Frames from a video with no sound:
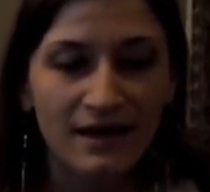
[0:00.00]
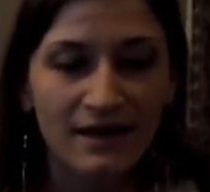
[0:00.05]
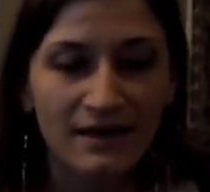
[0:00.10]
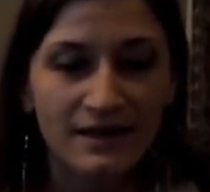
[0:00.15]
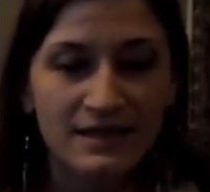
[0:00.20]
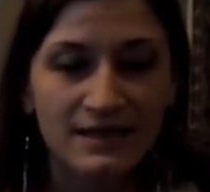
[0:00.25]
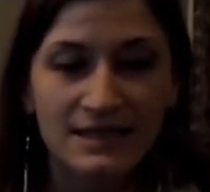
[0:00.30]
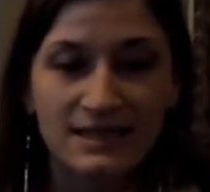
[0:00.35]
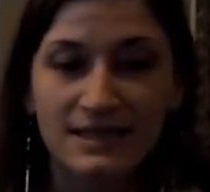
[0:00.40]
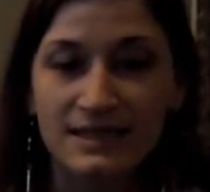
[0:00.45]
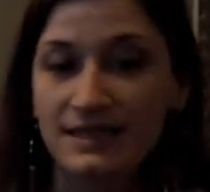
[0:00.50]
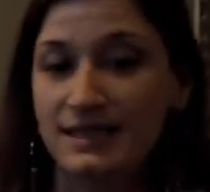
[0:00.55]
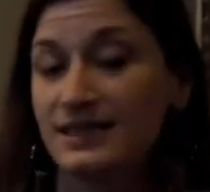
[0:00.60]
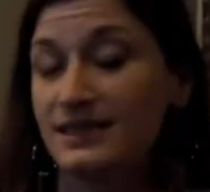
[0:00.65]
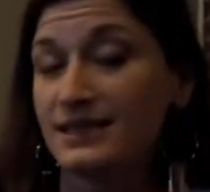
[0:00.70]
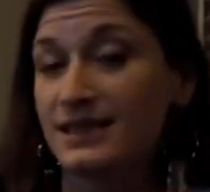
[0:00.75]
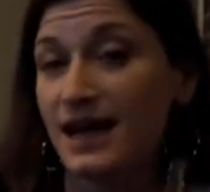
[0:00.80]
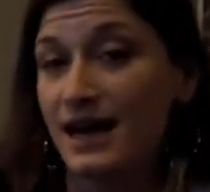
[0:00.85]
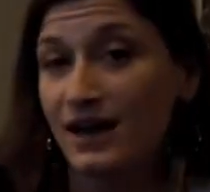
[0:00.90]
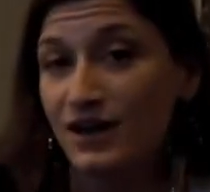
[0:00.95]
this
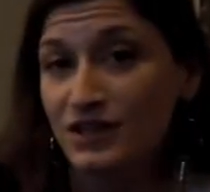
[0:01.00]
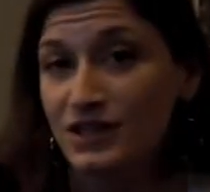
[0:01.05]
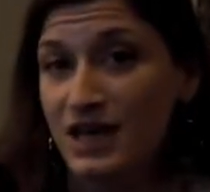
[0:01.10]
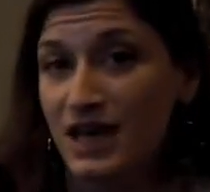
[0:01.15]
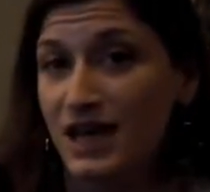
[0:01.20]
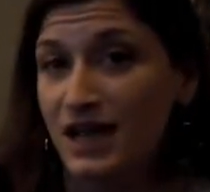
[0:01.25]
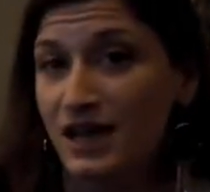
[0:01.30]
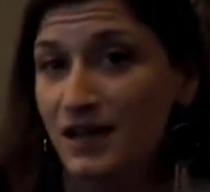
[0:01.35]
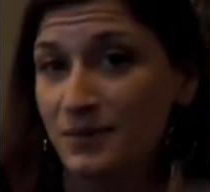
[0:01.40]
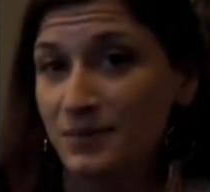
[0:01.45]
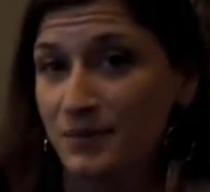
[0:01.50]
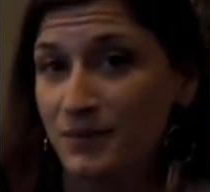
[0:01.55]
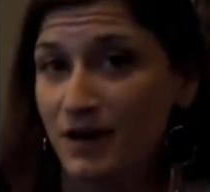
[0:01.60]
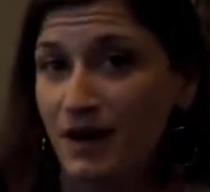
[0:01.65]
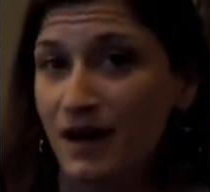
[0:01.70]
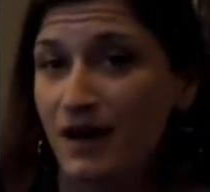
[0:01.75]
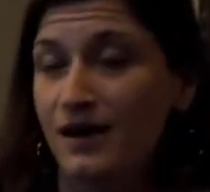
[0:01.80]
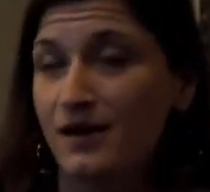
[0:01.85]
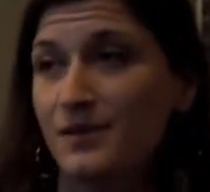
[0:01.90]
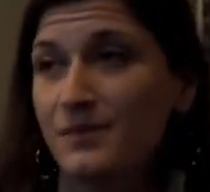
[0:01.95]
entire time,
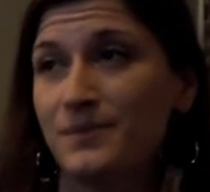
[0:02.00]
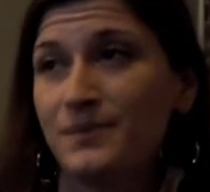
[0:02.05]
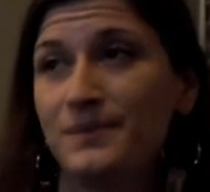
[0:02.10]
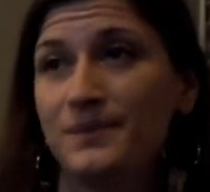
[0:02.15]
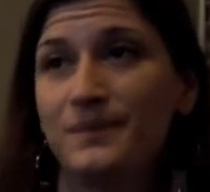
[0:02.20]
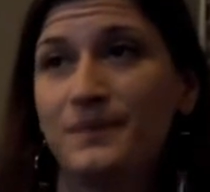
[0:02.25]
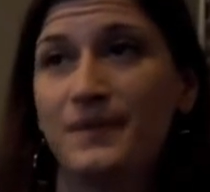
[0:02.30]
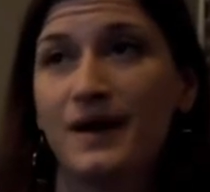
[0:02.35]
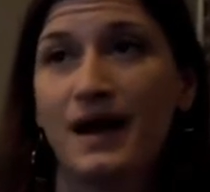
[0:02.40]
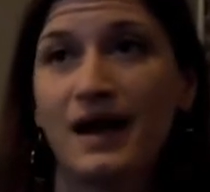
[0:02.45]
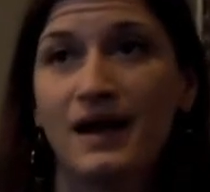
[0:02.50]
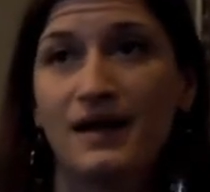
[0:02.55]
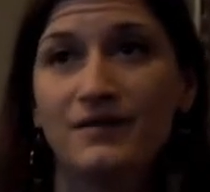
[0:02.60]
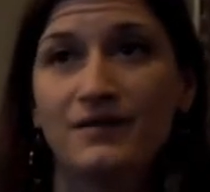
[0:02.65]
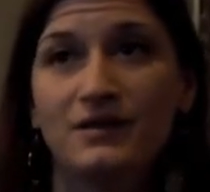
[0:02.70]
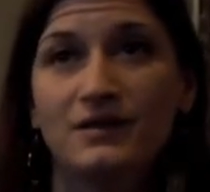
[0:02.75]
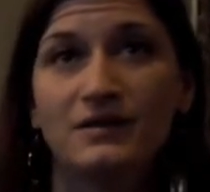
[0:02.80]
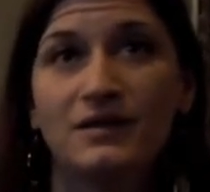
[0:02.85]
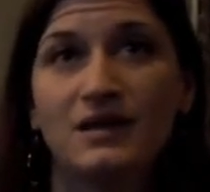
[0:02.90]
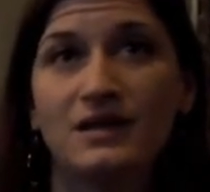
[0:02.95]
I
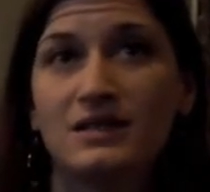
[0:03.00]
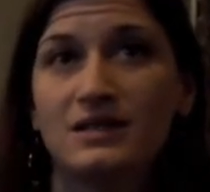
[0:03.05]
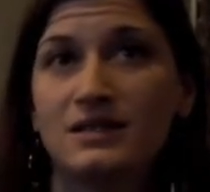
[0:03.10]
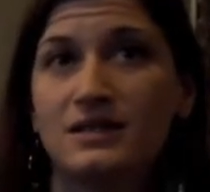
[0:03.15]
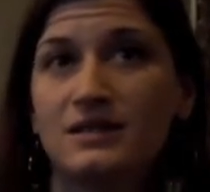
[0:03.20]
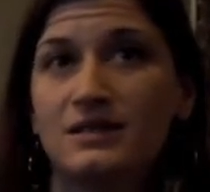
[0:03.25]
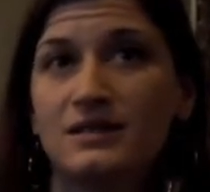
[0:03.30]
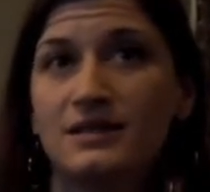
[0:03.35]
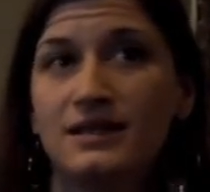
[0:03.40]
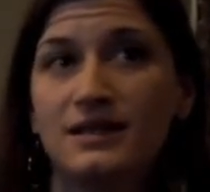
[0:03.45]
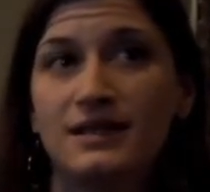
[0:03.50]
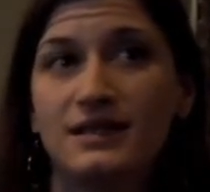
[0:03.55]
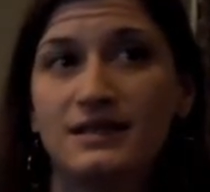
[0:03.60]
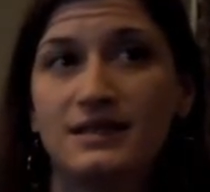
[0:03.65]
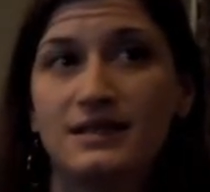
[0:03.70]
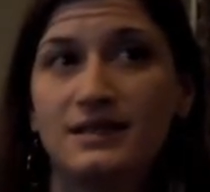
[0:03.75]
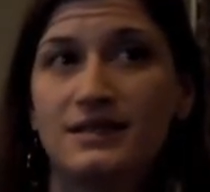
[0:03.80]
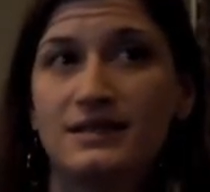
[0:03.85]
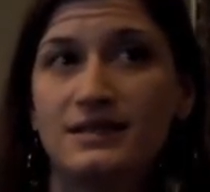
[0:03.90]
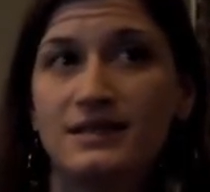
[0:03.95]
haven't lost any
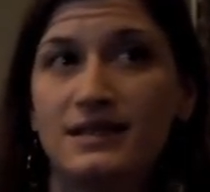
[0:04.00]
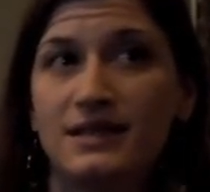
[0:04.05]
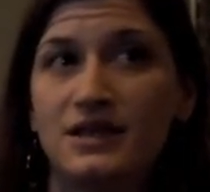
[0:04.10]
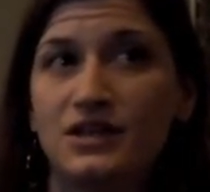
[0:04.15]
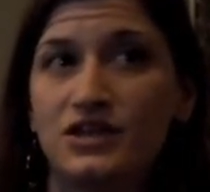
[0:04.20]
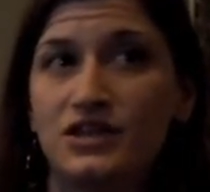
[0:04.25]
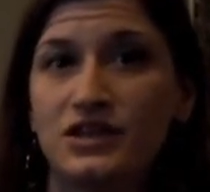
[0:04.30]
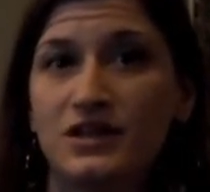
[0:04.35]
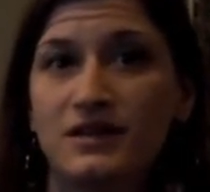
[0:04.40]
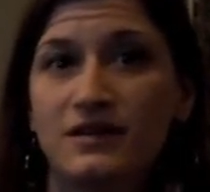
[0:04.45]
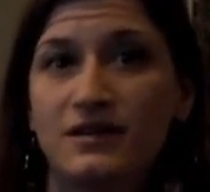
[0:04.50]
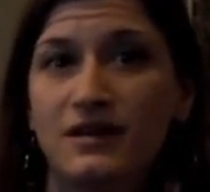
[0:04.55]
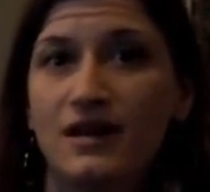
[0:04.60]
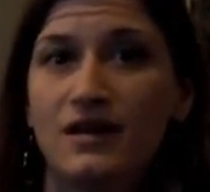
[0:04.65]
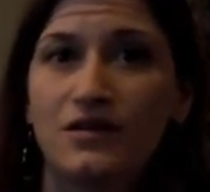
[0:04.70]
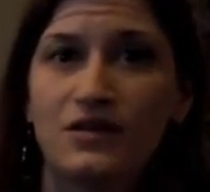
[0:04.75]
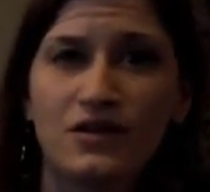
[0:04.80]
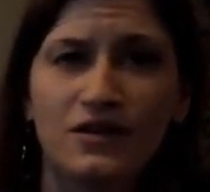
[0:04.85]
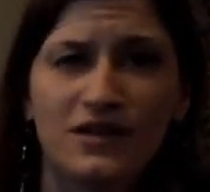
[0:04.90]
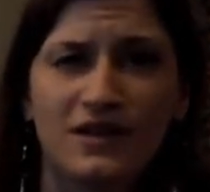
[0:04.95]
sensation
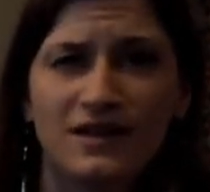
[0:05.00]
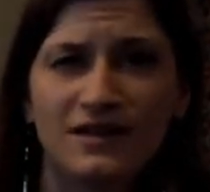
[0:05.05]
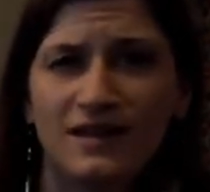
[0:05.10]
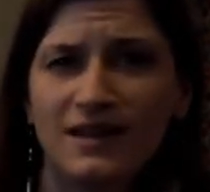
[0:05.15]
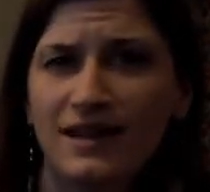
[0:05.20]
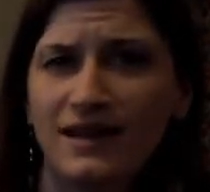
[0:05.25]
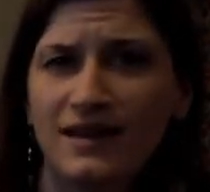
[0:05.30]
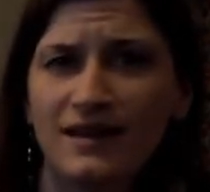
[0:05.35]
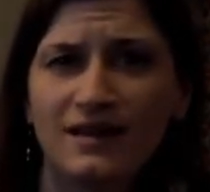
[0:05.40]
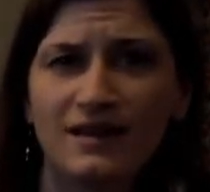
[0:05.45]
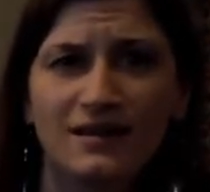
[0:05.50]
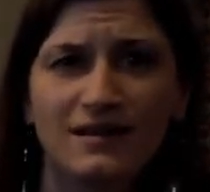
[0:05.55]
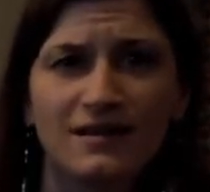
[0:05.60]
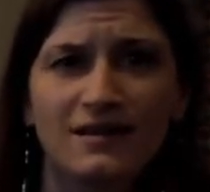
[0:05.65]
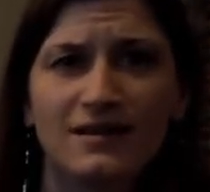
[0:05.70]
other than like